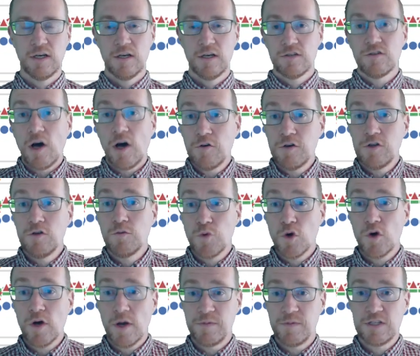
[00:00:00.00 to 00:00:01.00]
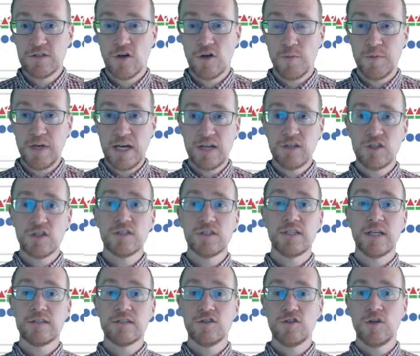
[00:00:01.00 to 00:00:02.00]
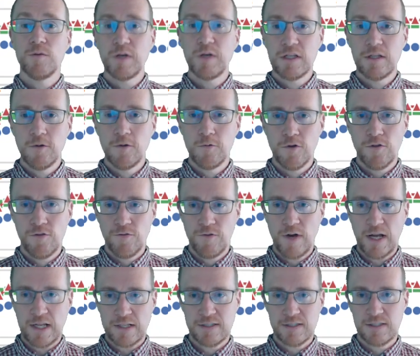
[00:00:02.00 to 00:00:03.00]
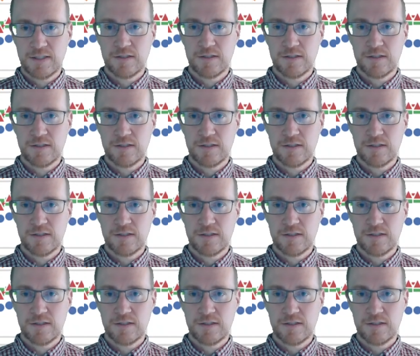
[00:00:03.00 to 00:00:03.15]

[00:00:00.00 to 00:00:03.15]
So how do you program these copy engines? That's typically with threads.